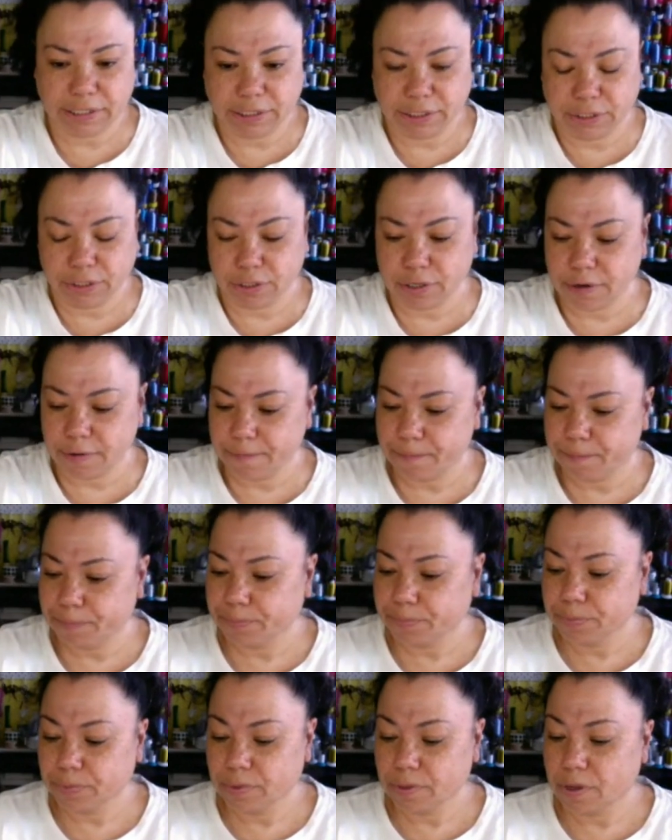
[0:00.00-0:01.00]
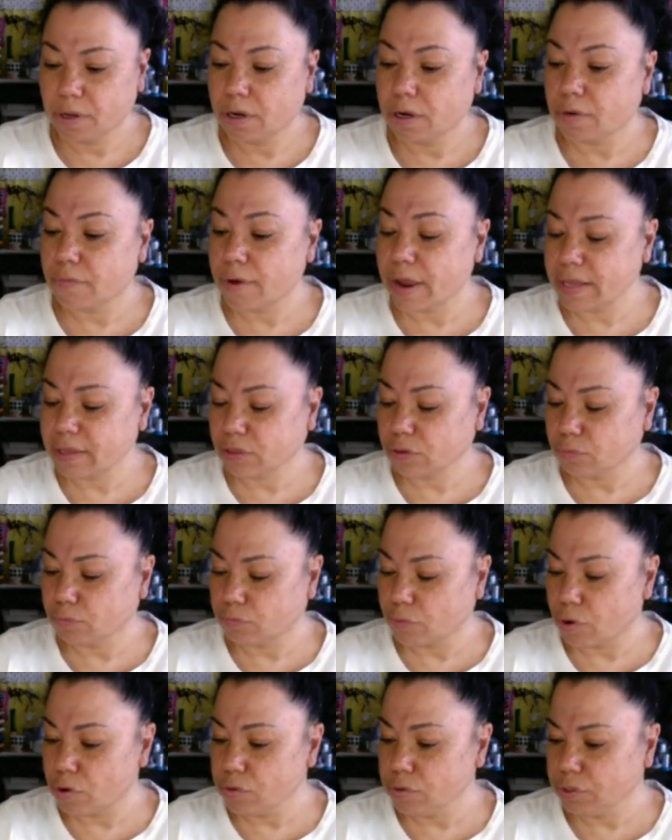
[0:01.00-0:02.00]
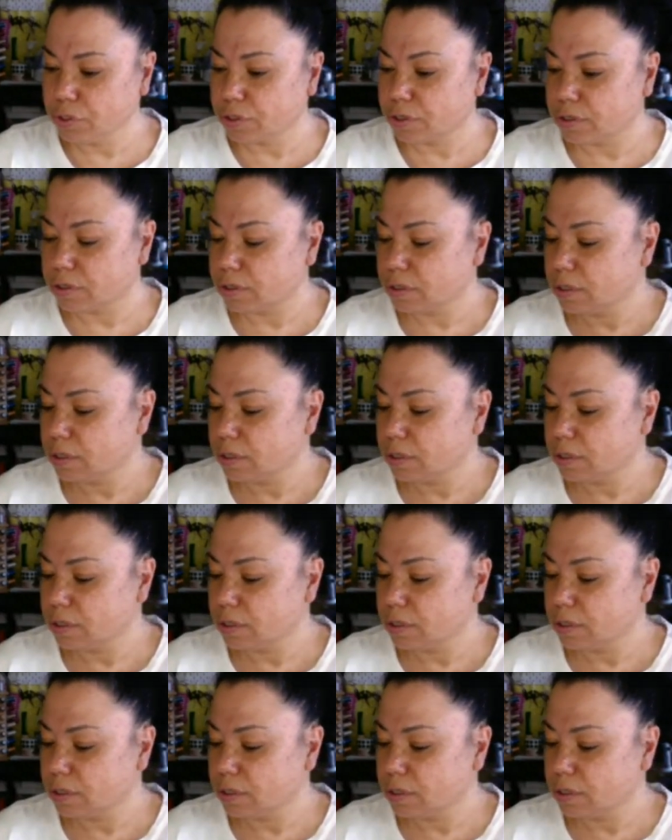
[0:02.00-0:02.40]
here. All right, the roller.